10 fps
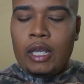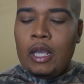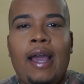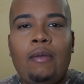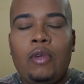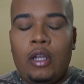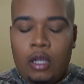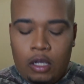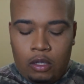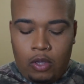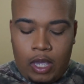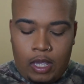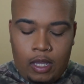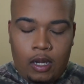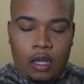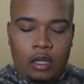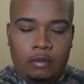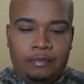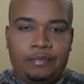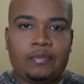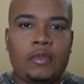Now I'm gonna go and